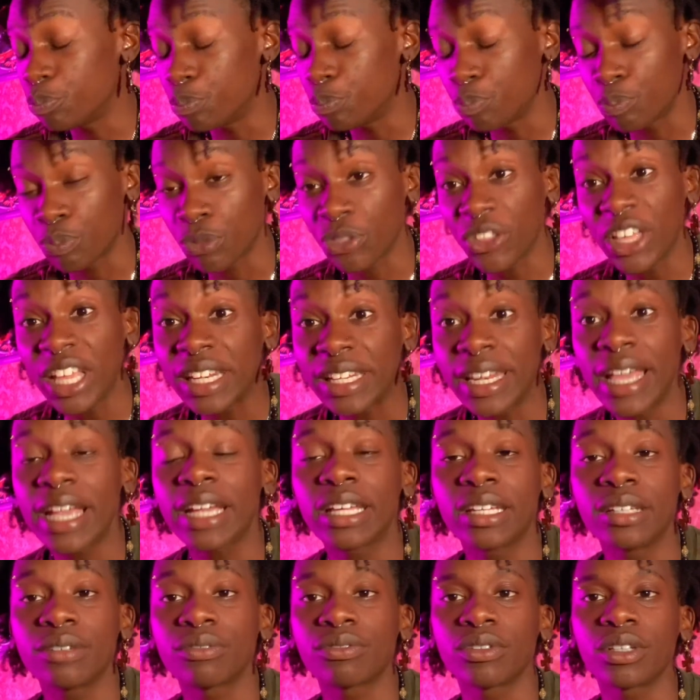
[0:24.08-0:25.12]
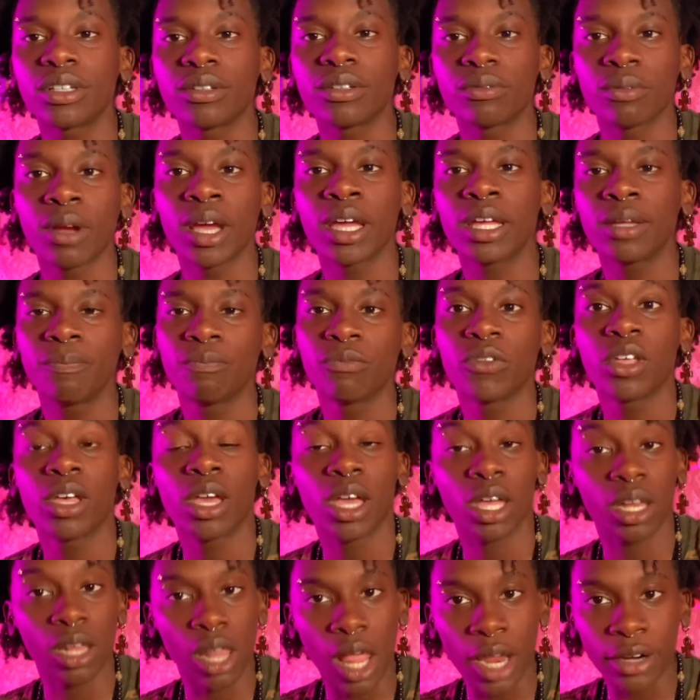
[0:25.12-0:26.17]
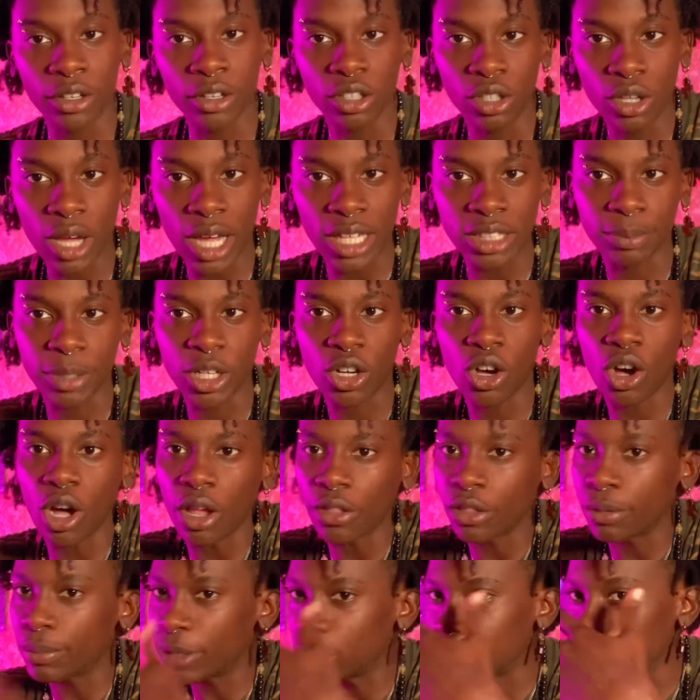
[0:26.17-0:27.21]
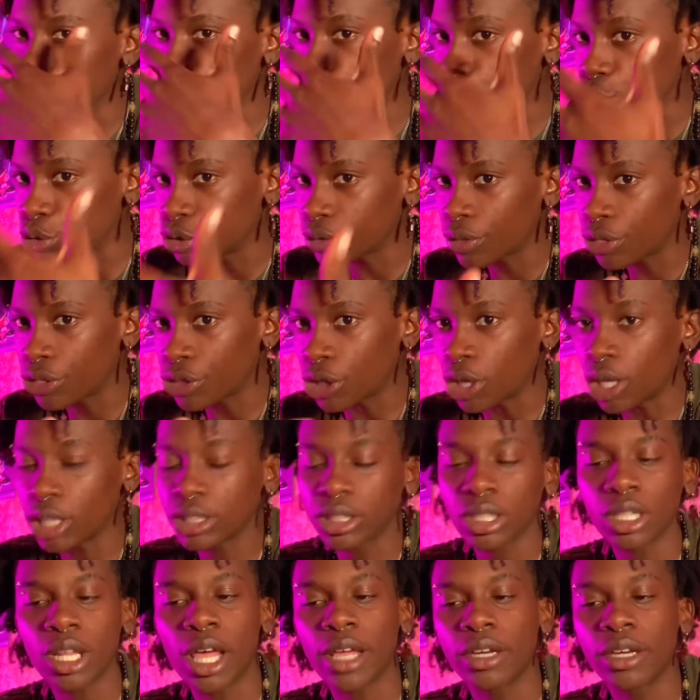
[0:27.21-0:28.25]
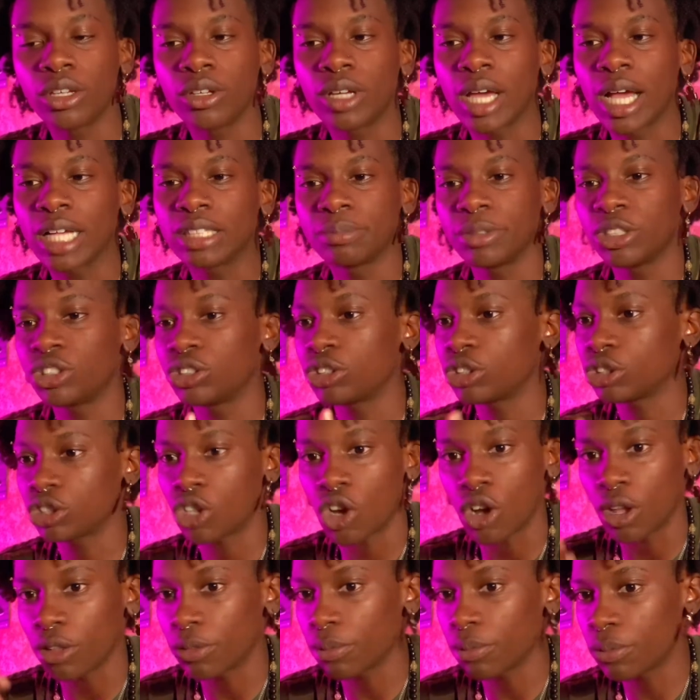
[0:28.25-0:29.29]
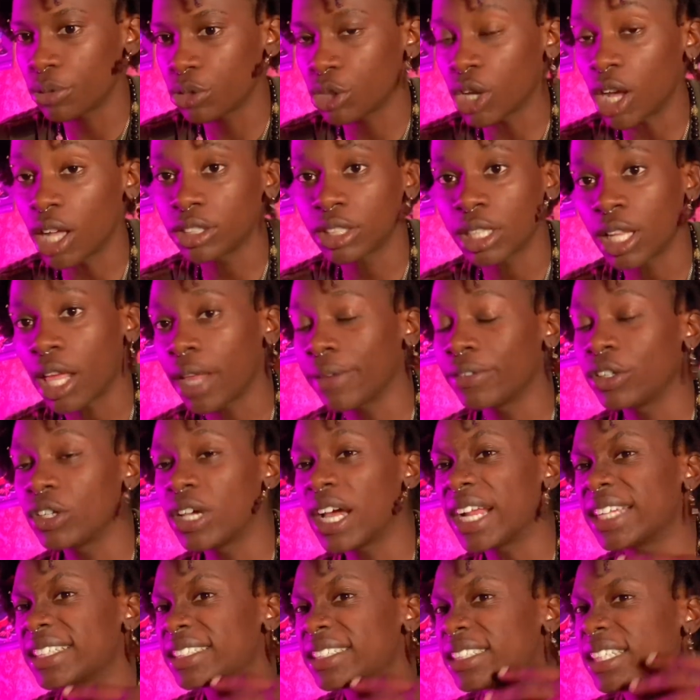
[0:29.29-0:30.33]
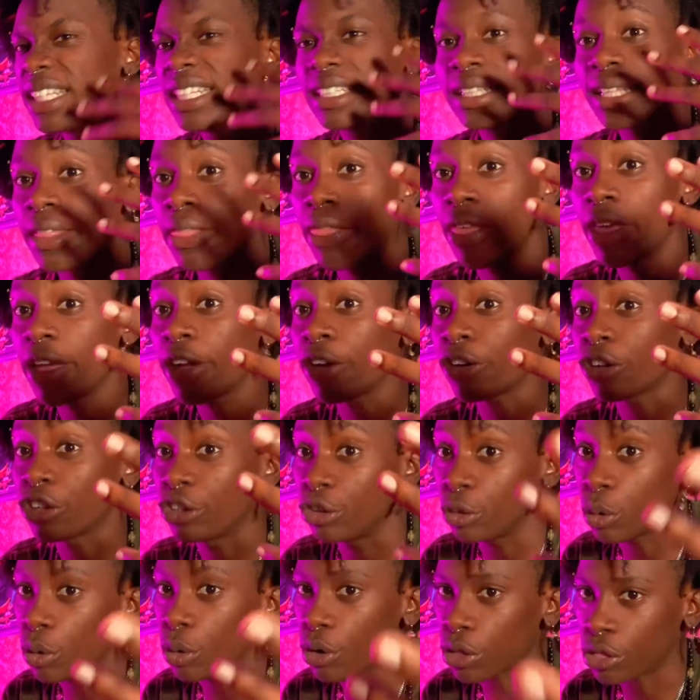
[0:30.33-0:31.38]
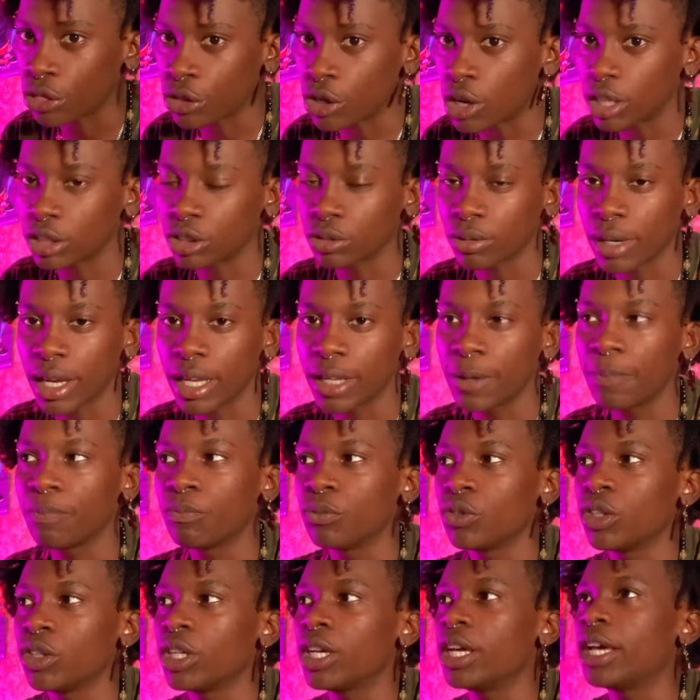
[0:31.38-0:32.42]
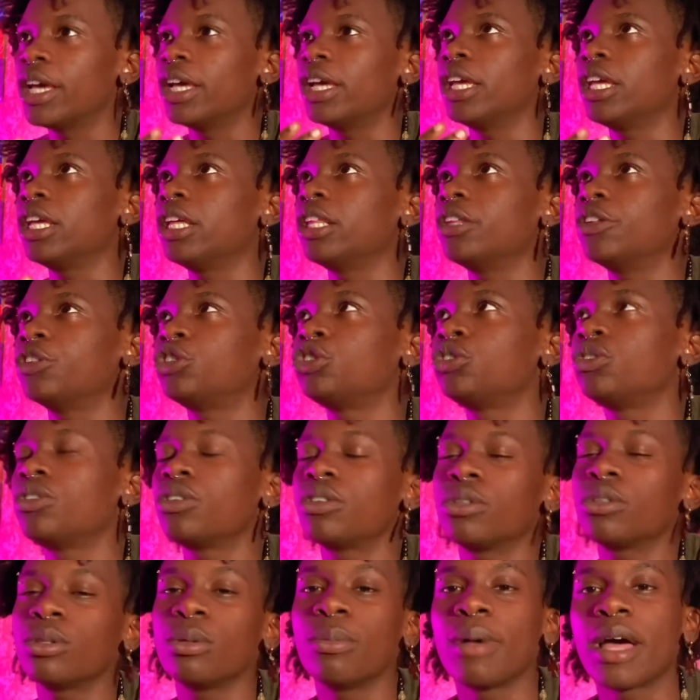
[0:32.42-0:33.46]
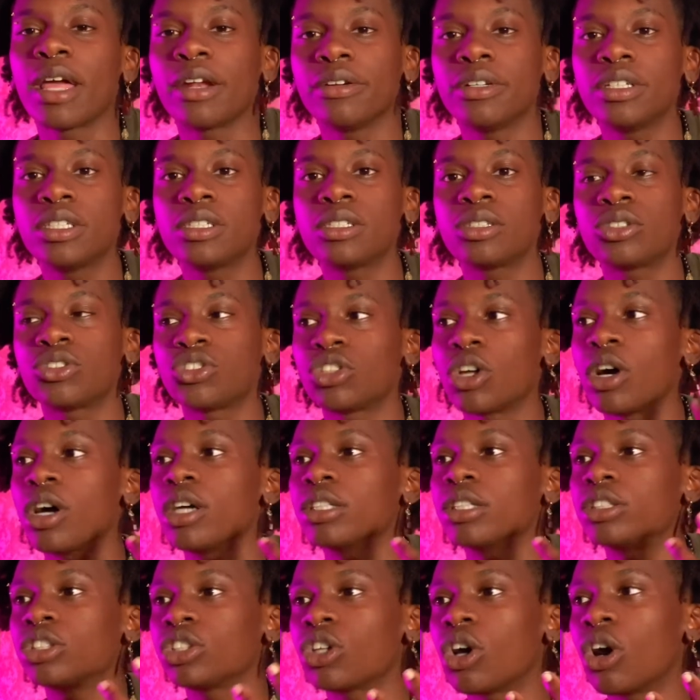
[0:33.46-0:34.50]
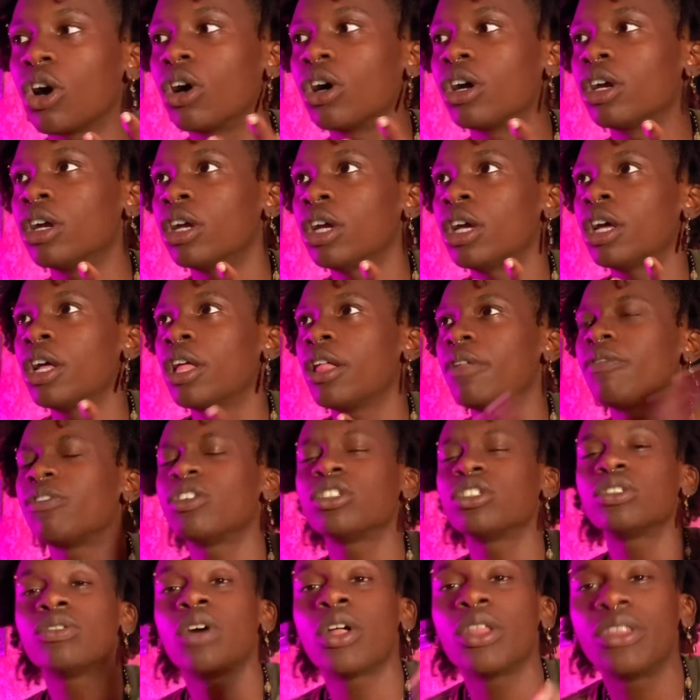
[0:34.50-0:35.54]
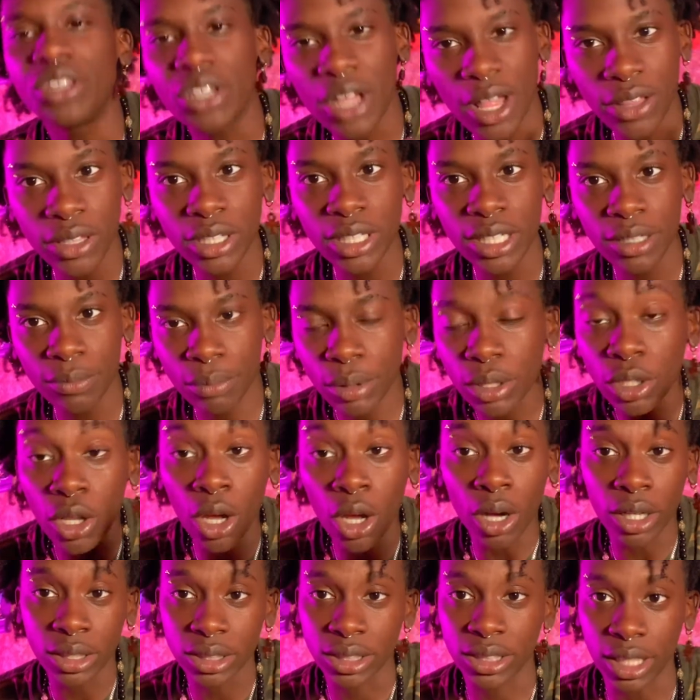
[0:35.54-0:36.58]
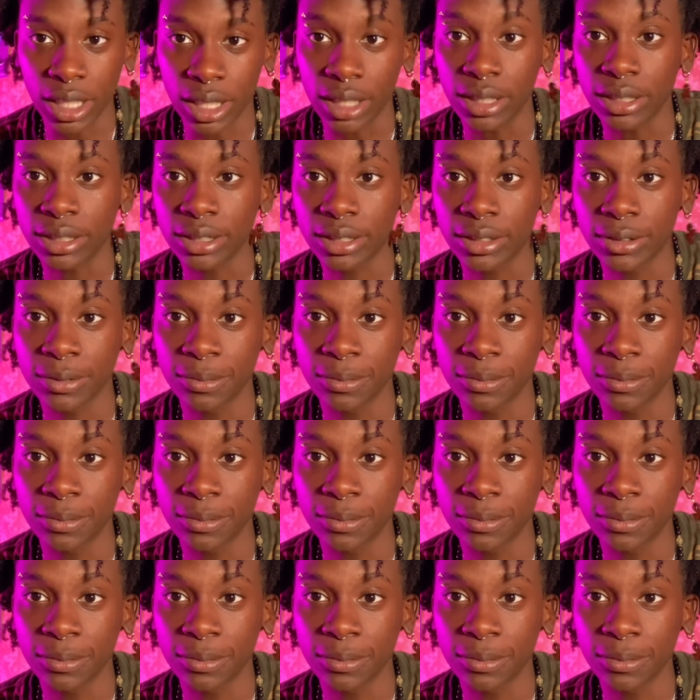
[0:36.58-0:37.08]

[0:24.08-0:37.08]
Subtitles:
think negatively, right? And a lot of you guys may call them intrusive thoughts. A lot of you guys may just call them thoughts. A lot of you guys think that they're your thoughts, right? And the truth of the matter is, thoughts are, first of all, nothing belongs to us.